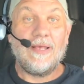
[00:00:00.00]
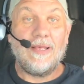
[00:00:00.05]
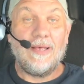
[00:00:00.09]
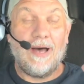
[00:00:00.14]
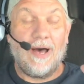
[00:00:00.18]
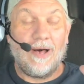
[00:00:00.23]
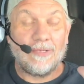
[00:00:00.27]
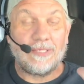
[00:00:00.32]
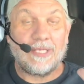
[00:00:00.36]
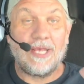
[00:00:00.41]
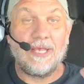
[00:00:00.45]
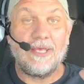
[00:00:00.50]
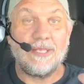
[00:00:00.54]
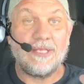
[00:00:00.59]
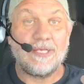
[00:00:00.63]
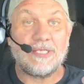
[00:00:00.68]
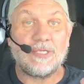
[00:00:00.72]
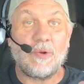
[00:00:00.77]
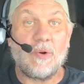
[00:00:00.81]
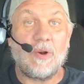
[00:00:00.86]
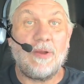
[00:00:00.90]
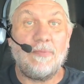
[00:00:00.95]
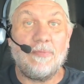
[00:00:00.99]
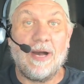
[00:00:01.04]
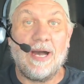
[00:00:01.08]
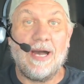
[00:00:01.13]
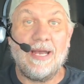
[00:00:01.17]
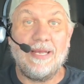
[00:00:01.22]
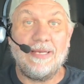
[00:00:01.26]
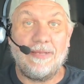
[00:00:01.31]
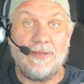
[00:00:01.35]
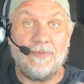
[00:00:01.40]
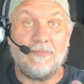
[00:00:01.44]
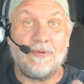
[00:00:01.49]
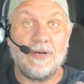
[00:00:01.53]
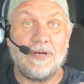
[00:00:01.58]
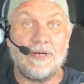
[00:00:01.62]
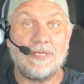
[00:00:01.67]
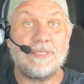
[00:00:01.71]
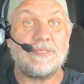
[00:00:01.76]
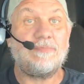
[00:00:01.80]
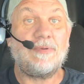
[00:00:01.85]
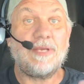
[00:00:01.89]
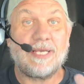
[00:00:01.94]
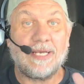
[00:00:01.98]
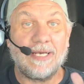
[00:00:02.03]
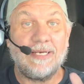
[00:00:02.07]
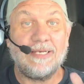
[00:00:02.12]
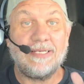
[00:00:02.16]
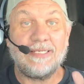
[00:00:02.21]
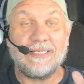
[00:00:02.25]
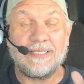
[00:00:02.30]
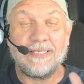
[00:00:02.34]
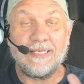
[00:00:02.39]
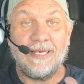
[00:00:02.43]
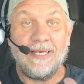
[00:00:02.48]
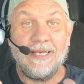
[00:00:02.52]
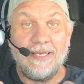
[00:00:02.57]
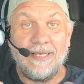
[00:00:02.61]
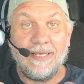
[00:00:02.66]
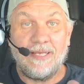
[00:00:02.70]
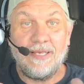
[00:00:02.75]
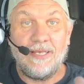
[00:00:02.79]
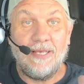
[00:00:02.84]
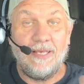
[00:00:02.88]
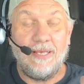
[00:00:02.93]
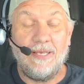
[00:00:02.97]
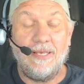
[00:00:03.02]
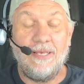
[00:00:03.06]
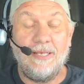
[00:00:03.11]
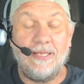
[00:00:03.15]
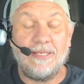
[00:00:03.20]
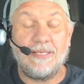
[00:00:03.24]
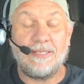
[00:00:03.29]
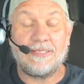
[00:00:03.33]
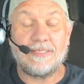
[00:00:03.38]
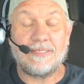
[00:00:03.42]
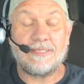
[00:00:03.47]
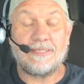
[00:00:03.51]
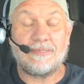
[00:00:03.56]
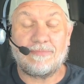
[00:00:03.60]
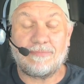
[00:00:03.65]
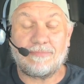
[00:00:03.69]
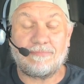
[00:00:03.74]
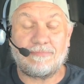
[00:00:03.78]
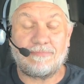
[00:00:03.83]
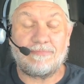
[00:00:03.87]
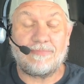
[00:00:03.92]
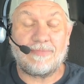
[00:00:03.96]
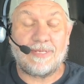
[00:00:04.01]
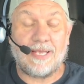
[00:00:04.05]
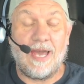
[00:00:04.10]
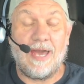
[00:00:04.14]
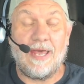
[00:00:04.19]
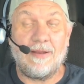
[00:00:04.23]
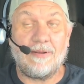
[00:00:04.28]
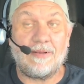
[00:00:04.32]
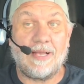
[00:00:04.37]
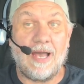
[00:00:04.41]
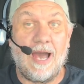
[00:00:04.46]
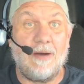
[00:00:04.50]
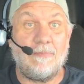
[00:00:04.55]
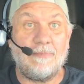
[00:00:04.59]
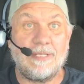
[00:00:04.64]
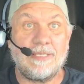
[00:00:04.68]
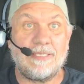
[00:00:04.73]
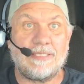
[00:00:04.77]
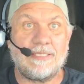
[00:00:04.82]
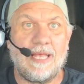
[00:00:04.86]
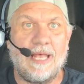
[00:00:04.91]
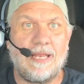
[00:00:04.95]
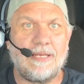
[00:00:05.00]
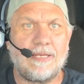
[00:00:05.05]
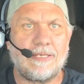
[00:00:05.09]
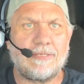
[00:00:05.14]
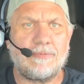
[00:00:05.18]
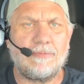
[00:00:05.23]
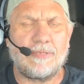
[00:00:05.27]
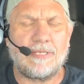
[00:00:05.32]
I'll tell you the story behind it first because it's kind of commonsensical.